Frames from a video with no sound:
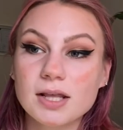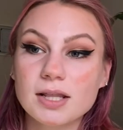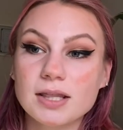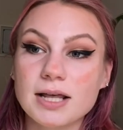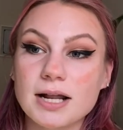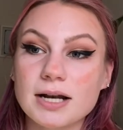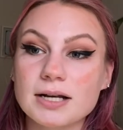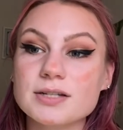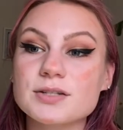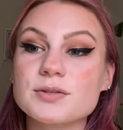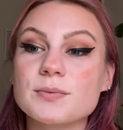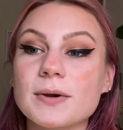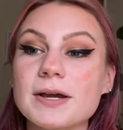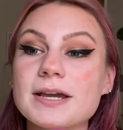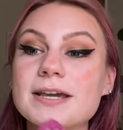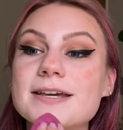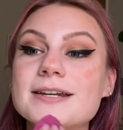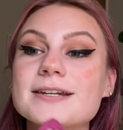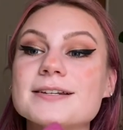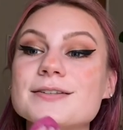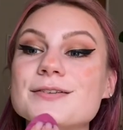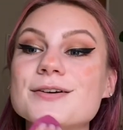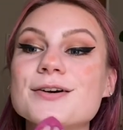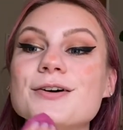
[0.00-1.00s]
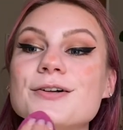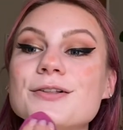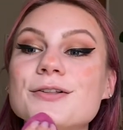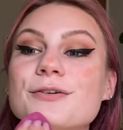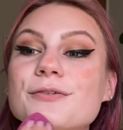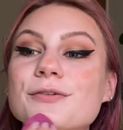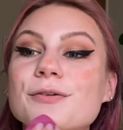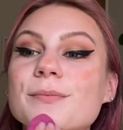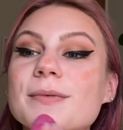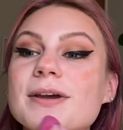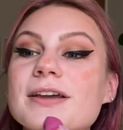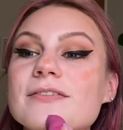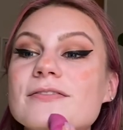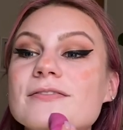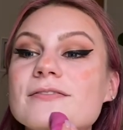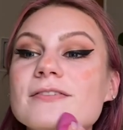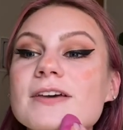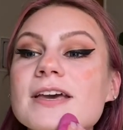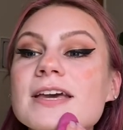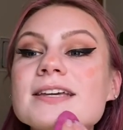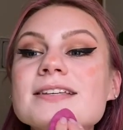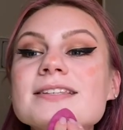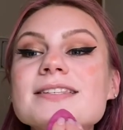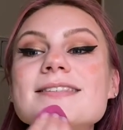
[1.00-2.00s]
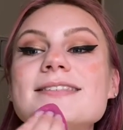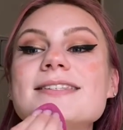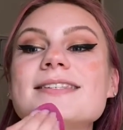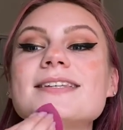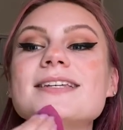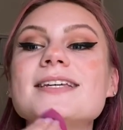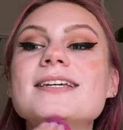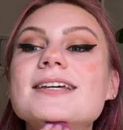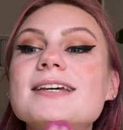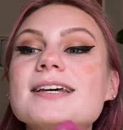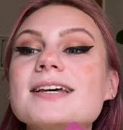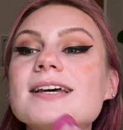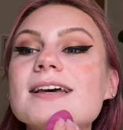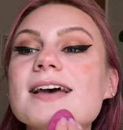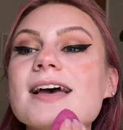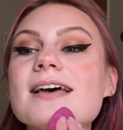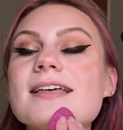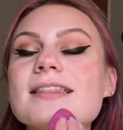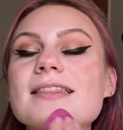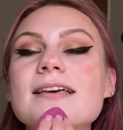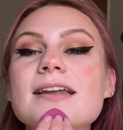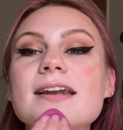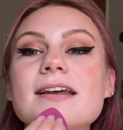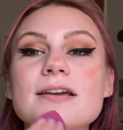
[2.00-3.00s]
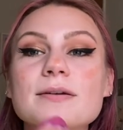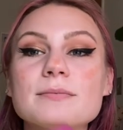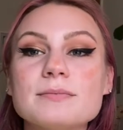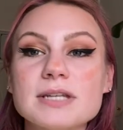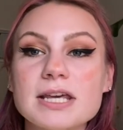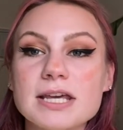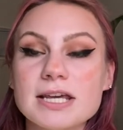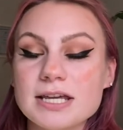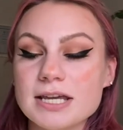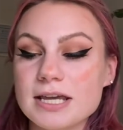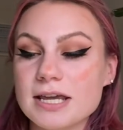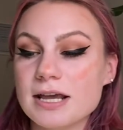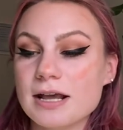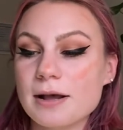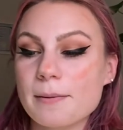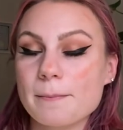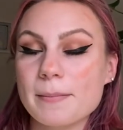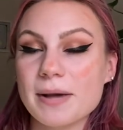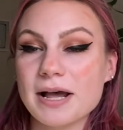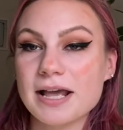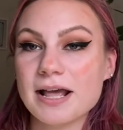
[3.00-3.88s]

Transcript: that is why it is all over my face. And then I am taking my